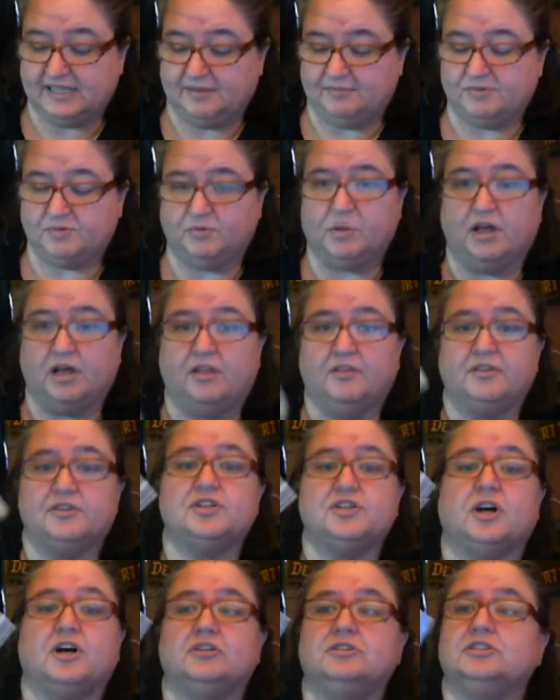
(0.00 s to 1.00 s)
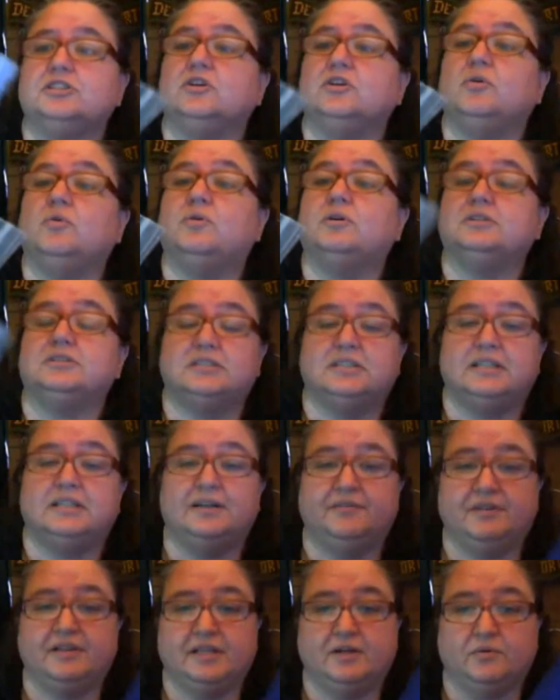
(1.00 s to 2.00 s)
Comes with all the charging cords and
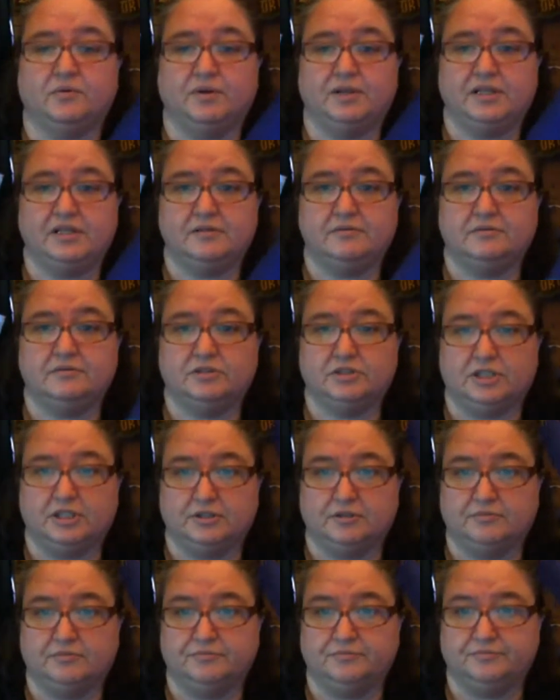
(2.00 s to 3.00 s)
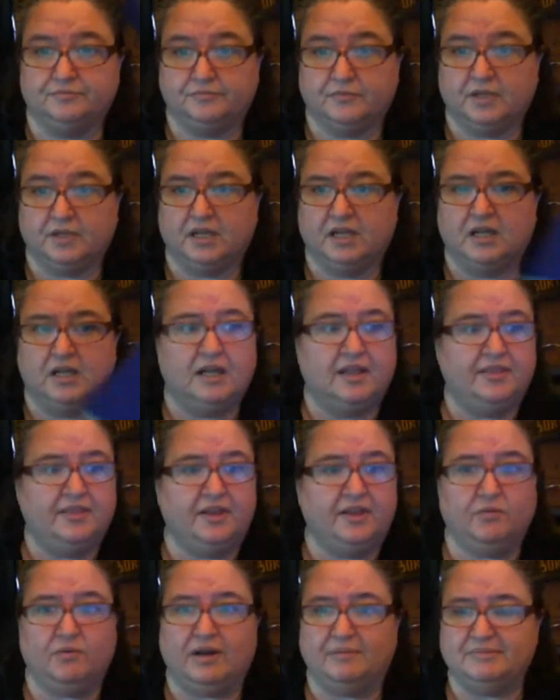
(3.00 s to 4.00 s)
everything with it. So I
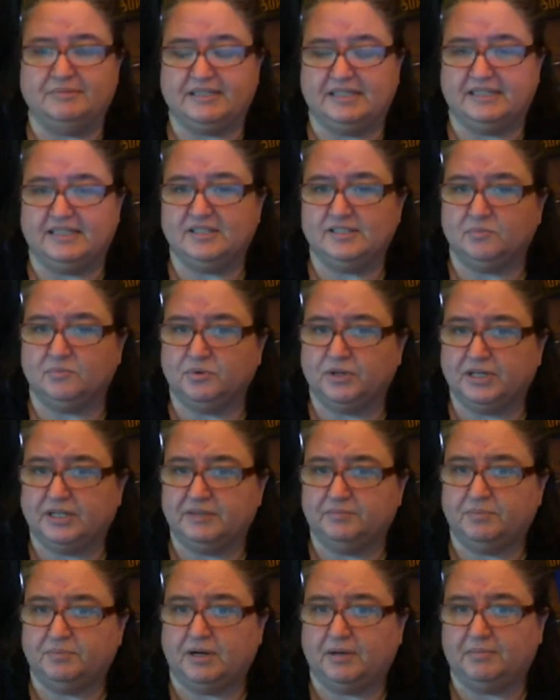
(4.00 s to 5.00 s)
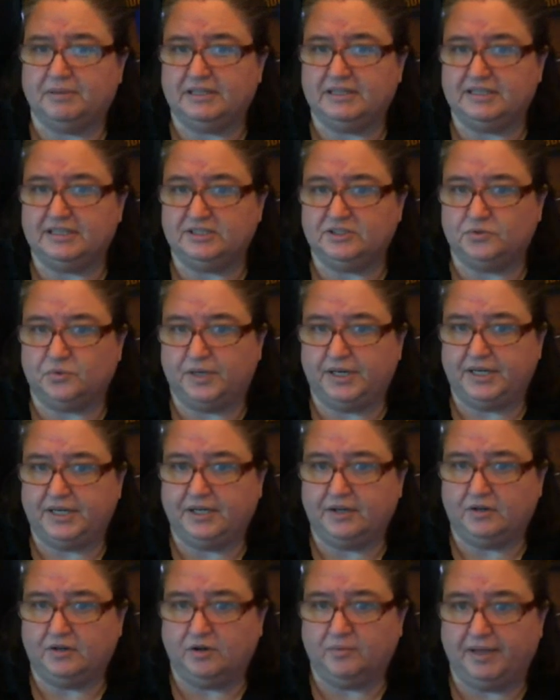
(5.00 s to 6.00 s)
think Rob said this will bring it probably at least
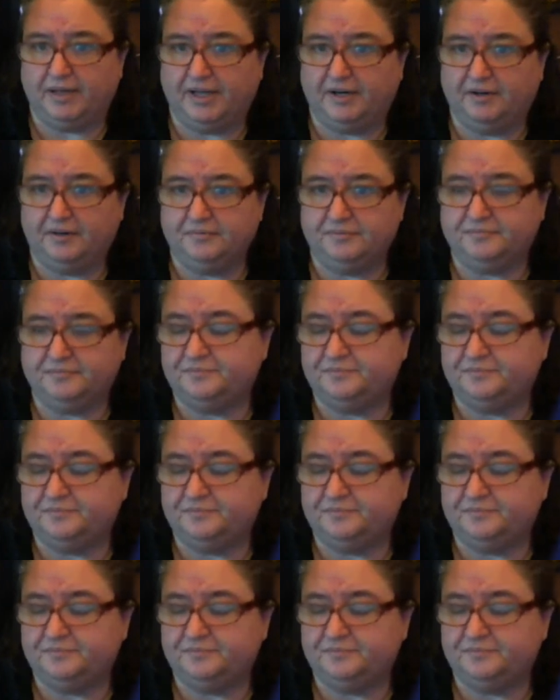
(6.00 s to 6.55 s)
20 or better.